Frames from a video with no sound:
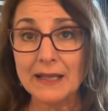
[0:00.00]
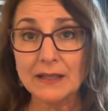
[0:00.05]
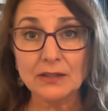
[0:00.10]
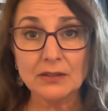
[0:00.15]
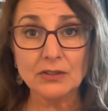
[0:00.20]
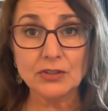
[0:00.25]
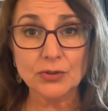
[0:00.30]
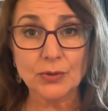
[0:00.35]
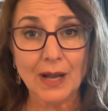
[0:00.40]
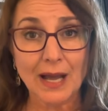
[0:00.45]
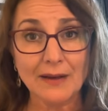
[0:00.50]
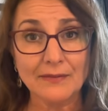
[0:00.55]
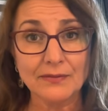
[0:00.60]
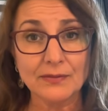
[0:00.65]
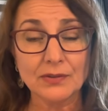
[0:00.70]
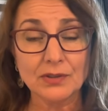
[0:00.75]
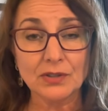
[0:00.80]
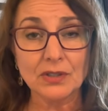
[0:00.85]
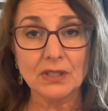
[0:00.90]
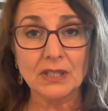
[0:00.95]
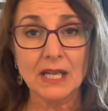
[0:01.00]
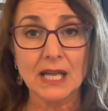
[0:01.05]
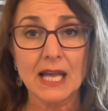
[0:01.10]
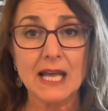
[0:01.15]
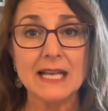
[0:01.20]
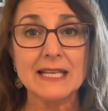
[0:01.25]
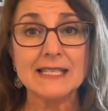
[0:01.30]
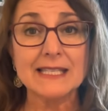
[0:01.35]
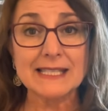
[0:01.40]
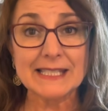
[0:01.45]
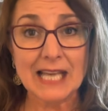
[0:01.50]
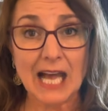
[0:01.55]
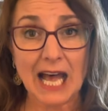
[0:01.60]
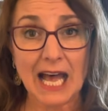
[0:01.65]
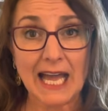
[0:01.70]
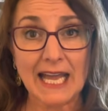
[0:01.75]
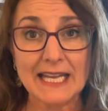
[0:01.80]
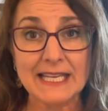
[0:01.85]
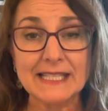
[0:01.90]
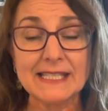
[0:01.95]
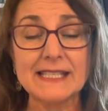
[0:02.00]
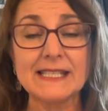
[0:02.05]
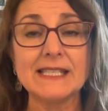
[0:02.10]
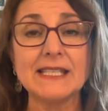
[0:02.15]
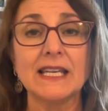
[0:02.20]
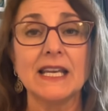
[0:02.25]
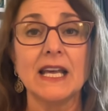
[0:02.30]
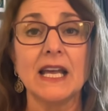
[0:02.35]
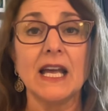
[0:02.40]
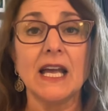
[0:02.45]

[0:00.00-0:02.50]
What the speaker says: little travel sized